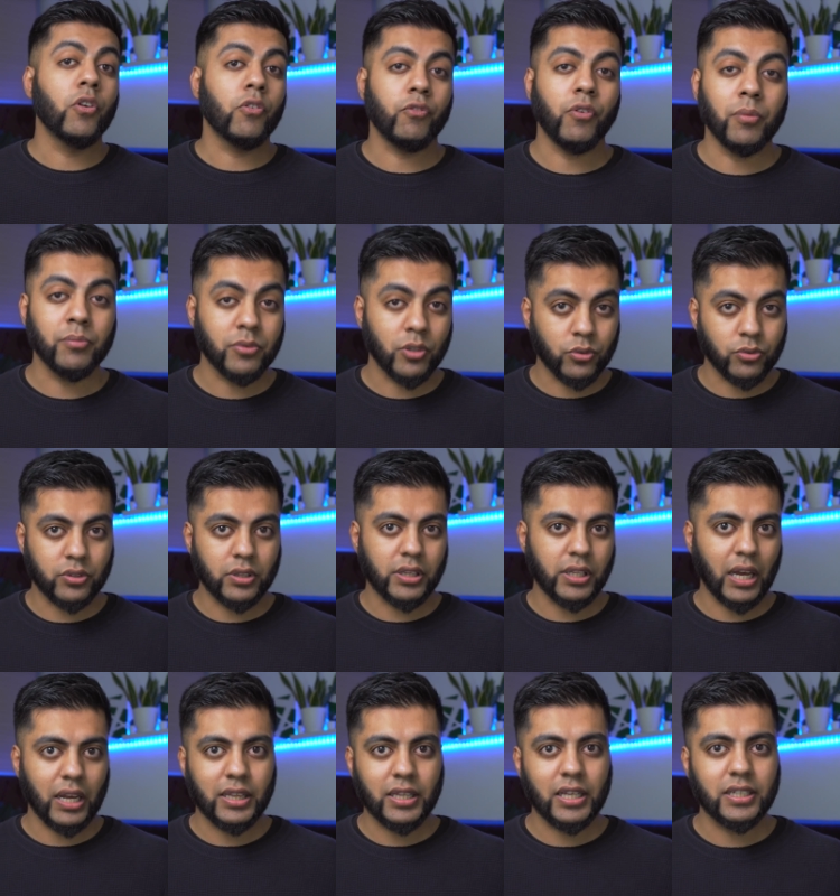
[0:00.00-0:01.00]
from those
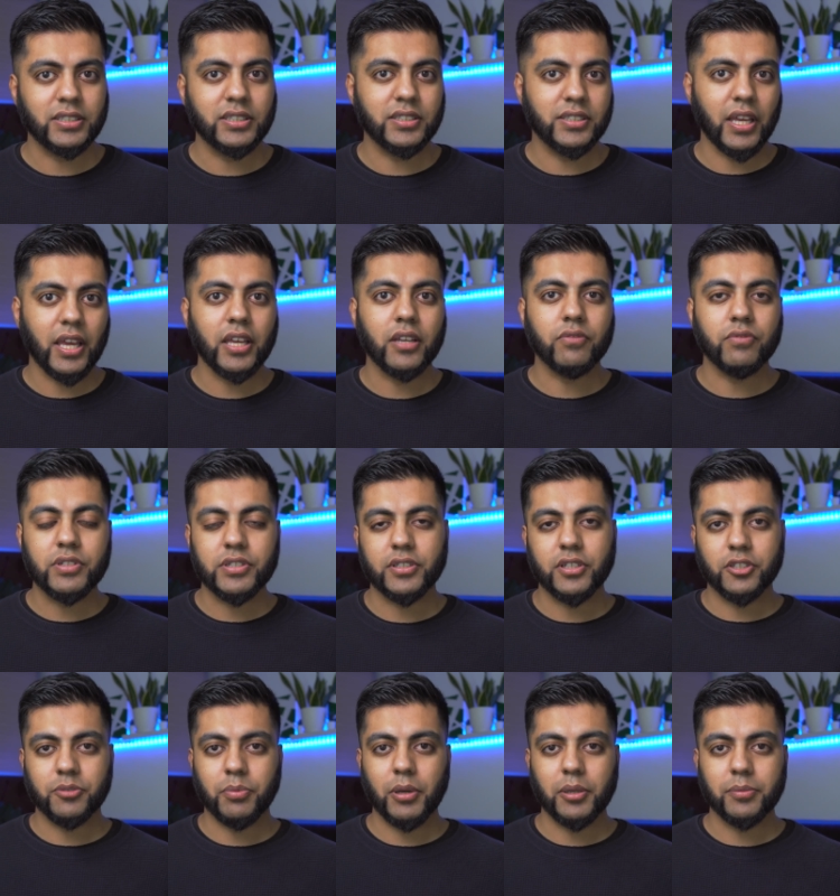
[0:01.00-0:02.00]
like latest eight
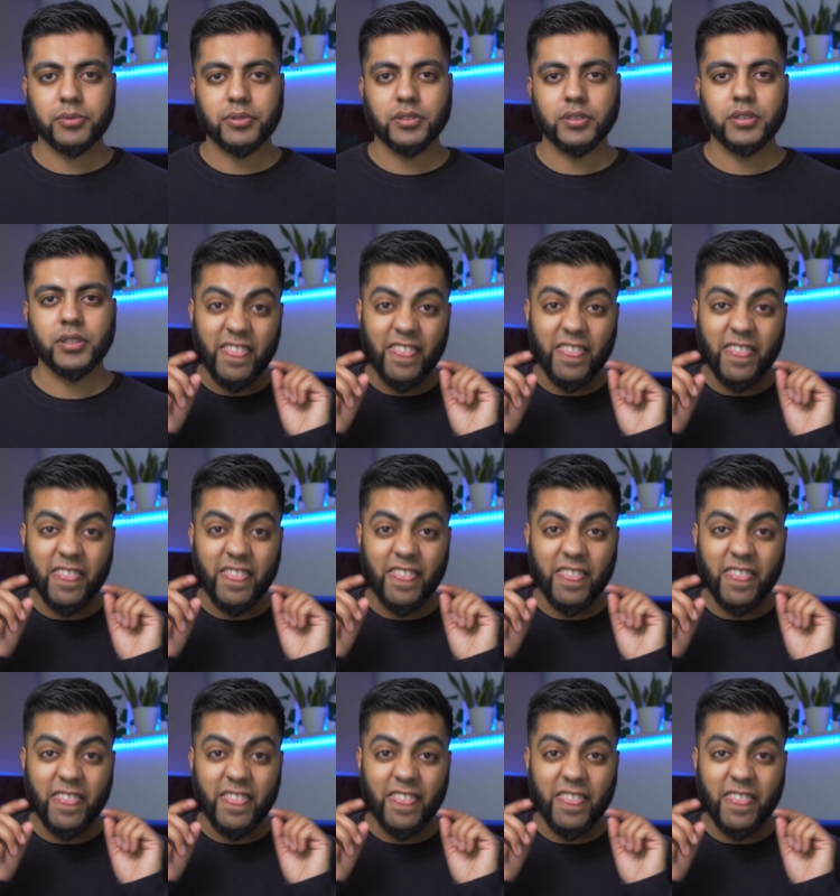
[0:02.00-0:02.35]
research papers,